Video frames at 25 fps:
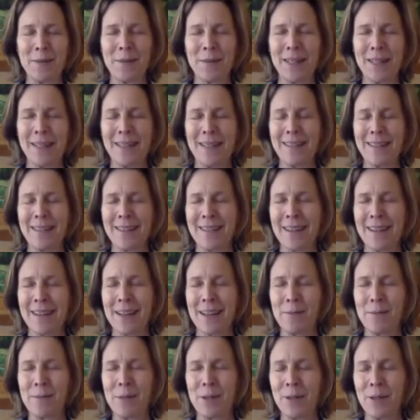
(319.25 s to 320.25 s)
but each
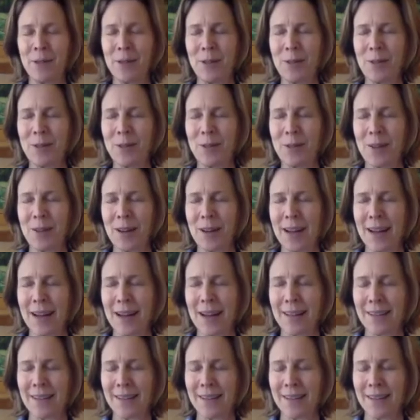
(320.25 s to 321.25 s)
time you close your
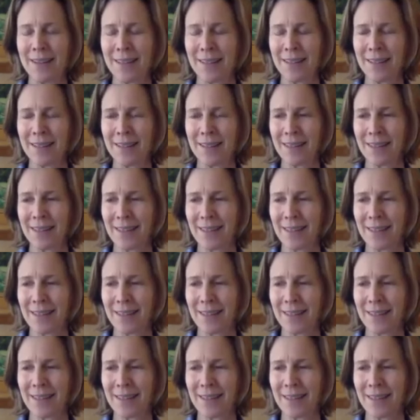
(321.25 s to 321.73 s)
eyes, just